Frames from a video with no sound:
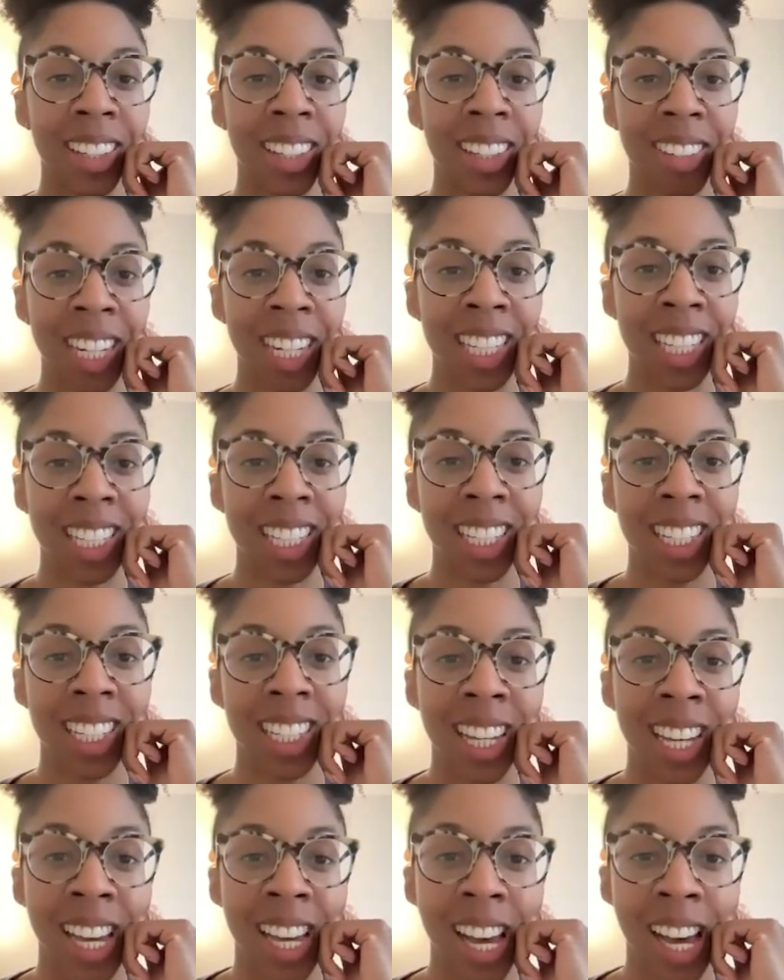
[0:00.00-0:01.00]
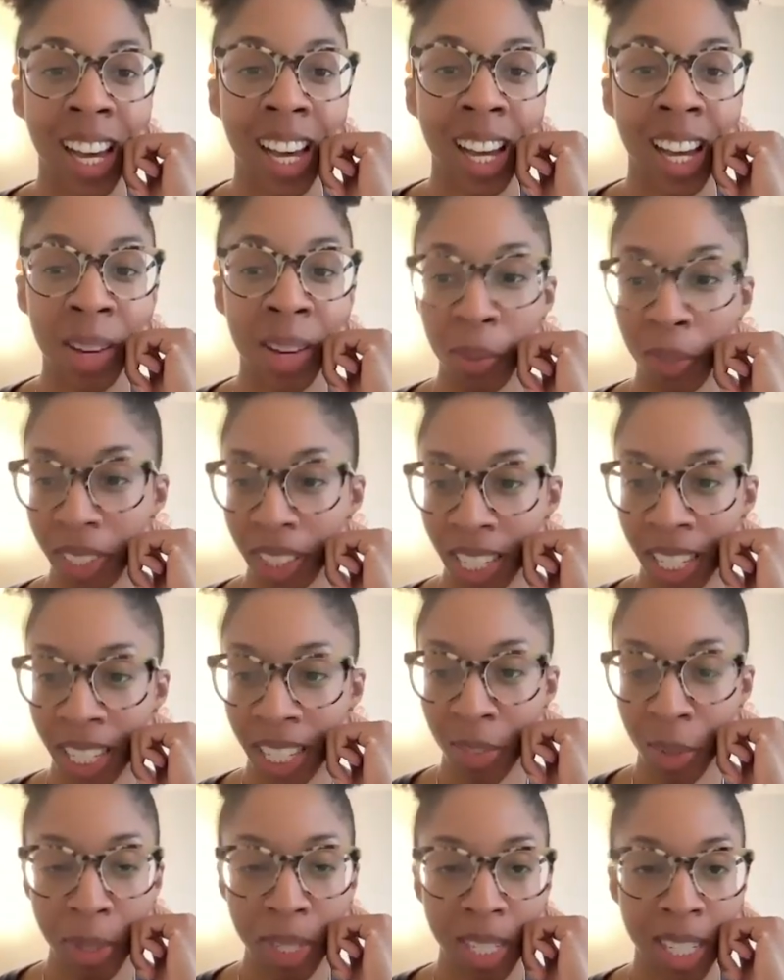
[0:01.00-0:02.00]
Great. Well,
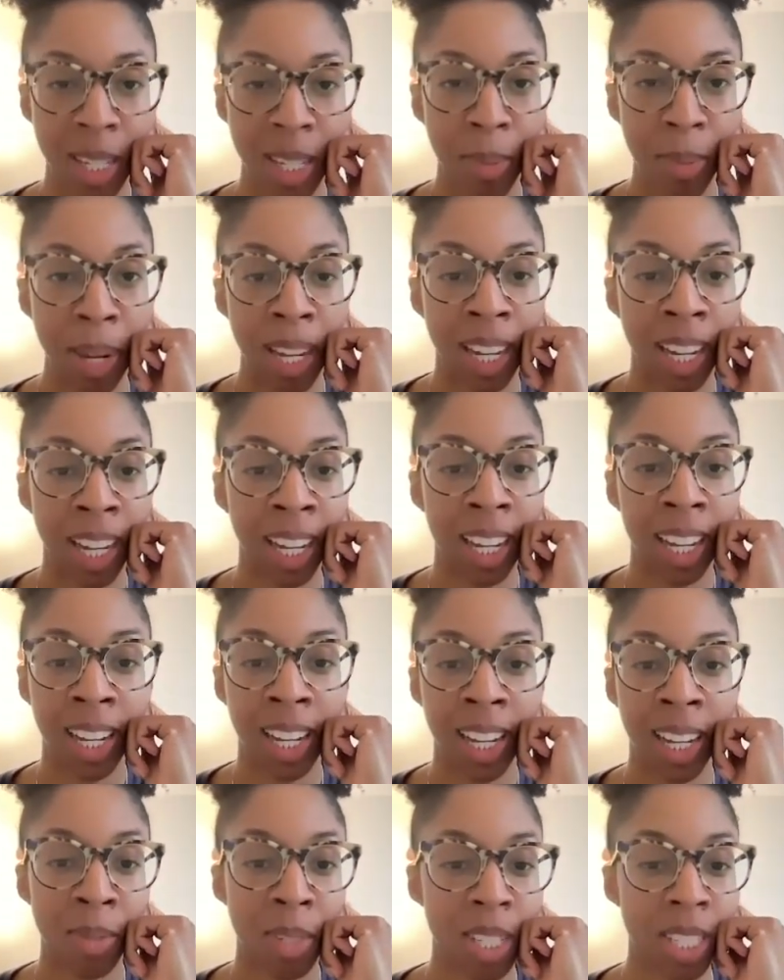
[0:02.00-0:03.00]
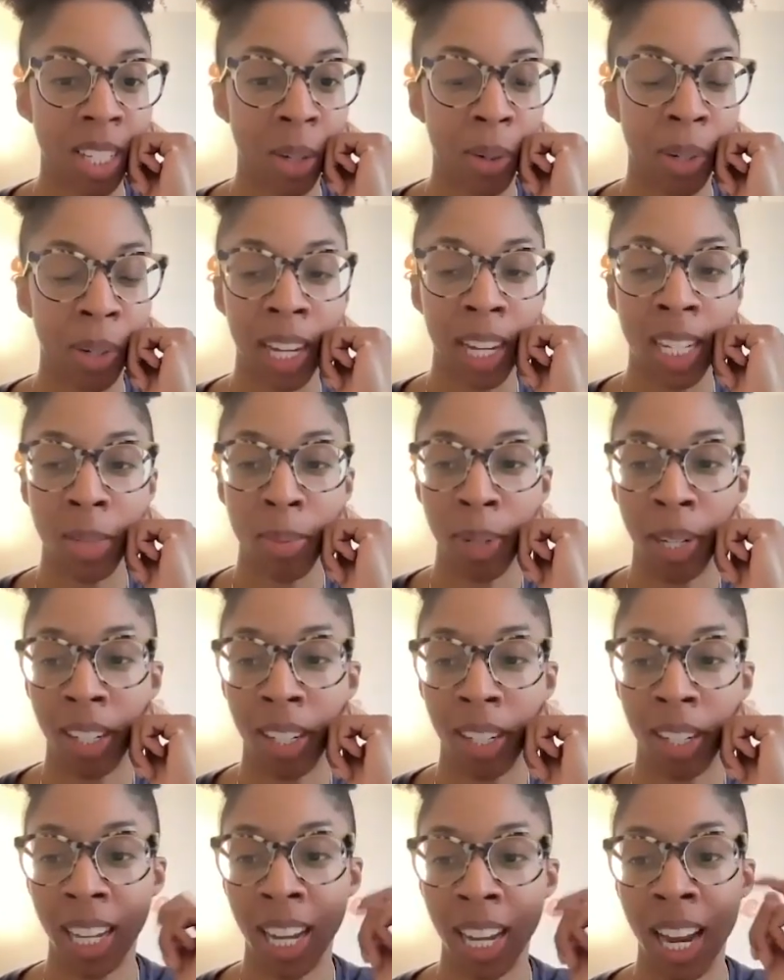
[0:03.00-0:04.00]
thanks for participating. Just a quick
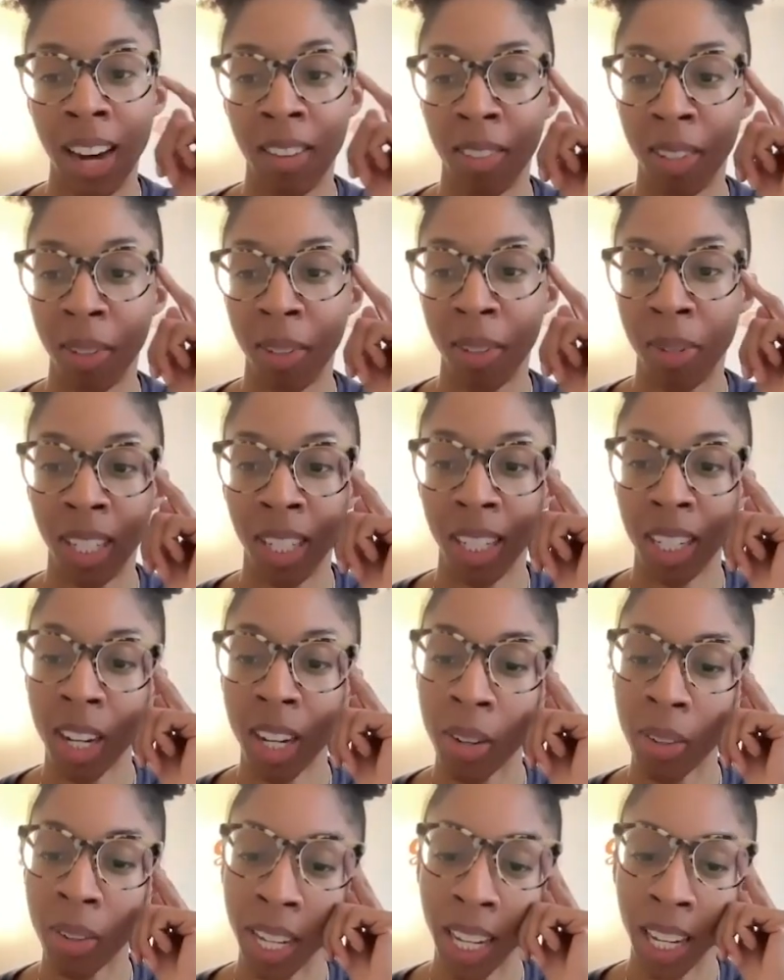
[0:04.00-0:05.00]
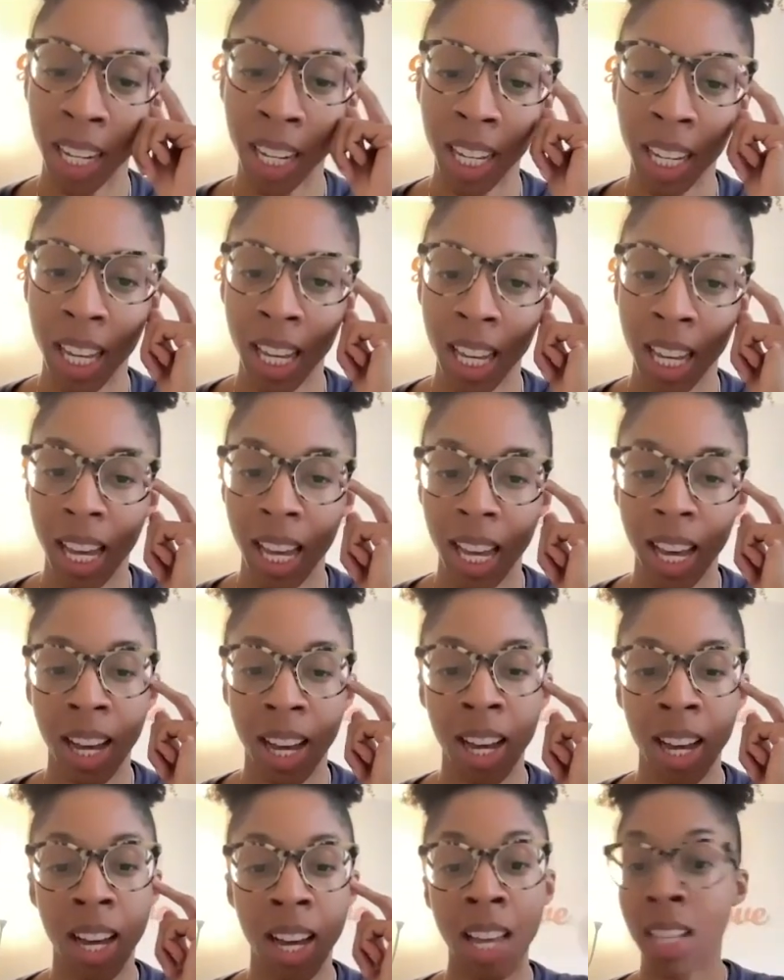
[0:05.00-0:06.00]
icebreaker to get everyone going.
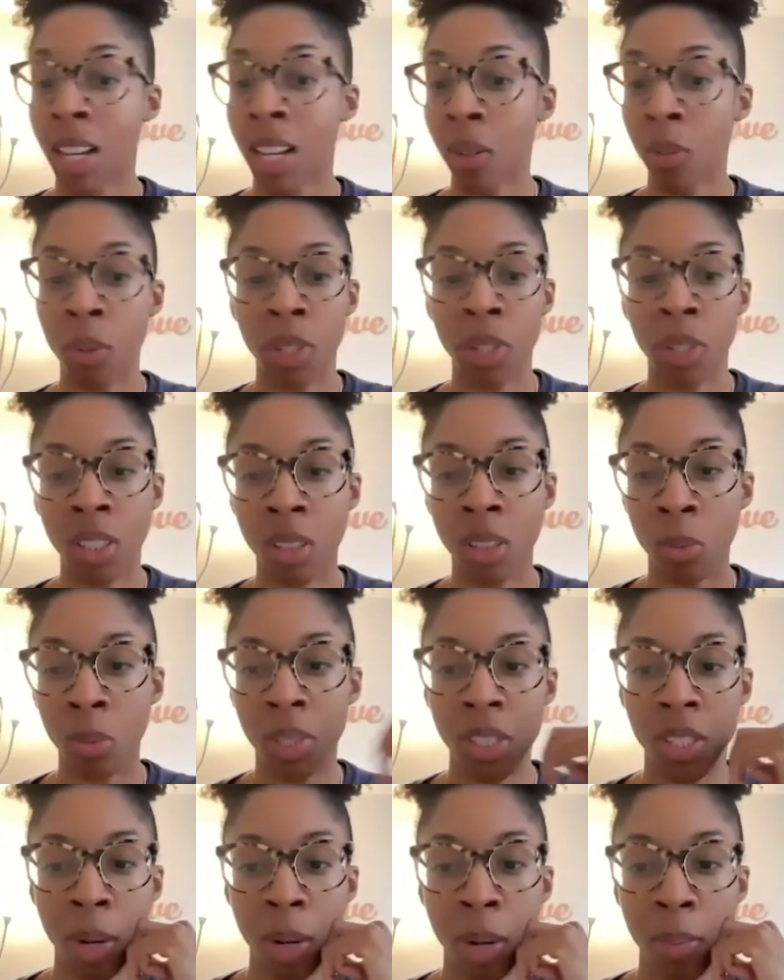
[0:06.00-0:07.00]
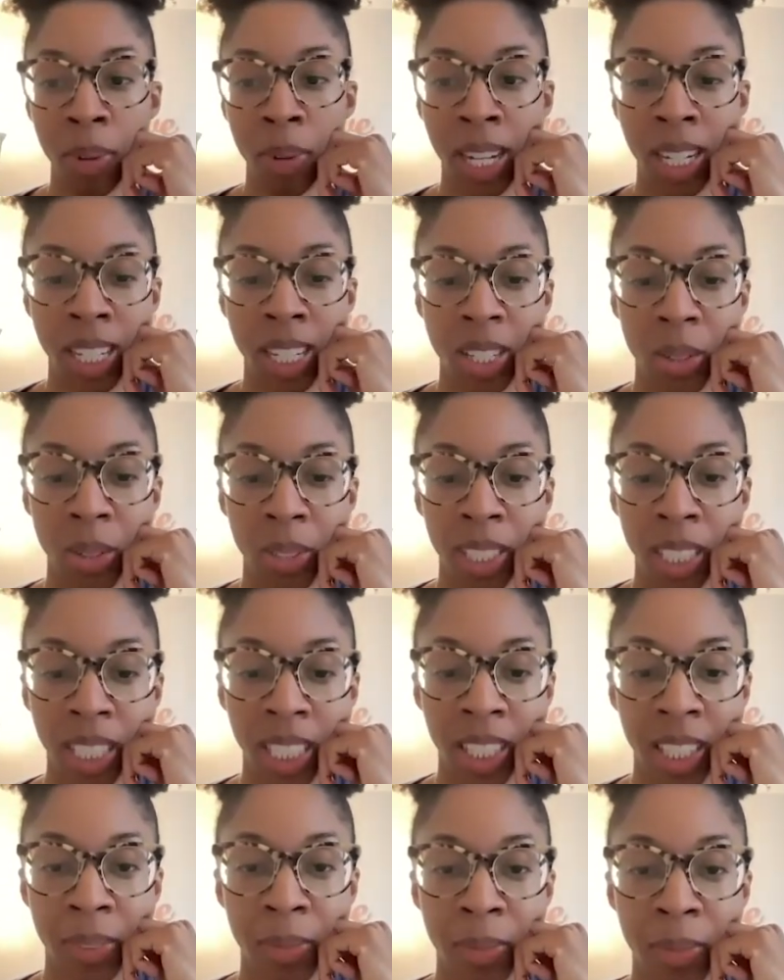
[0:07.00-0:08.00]
And then we'll jump right into it
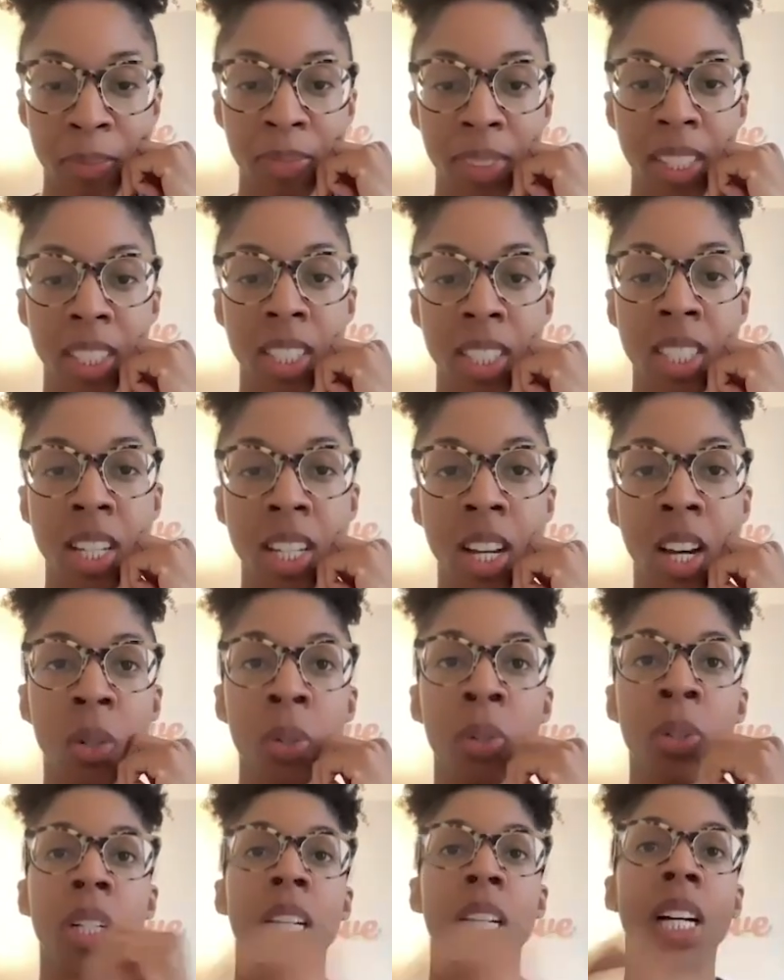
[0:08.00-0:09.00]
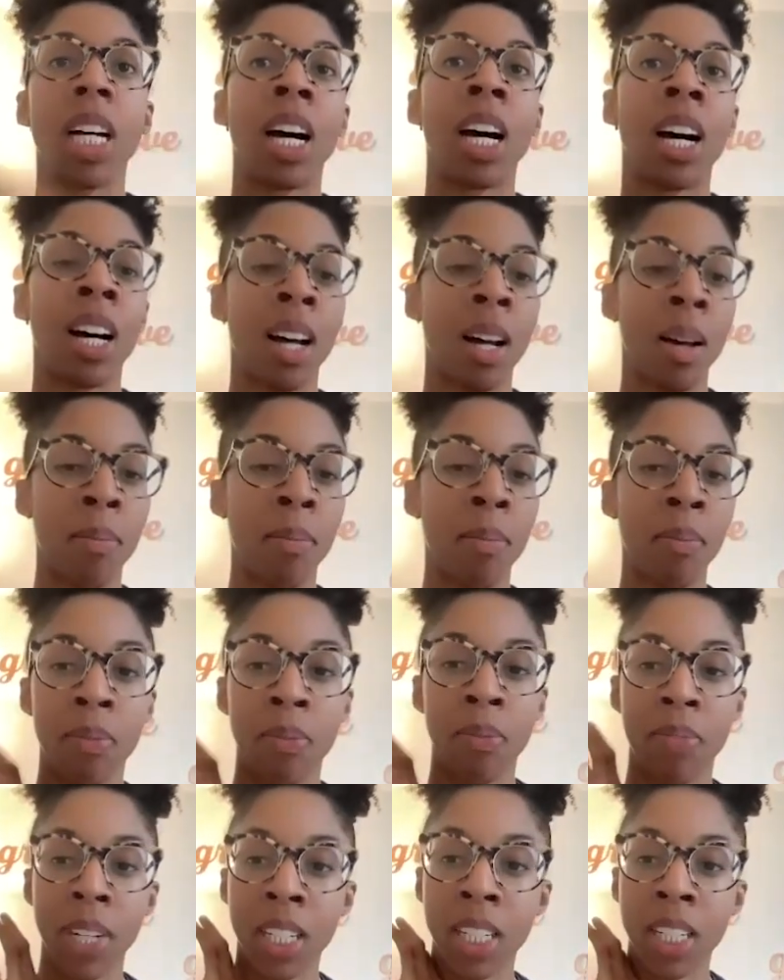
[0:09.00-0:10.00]
here. So
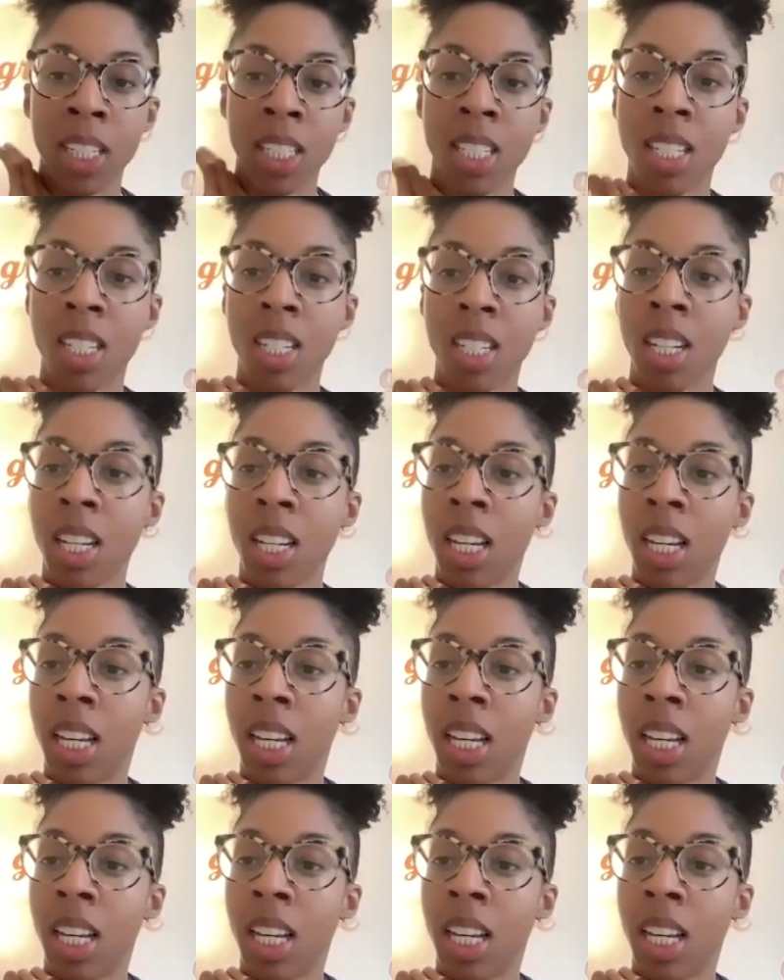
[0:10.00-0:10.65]
first,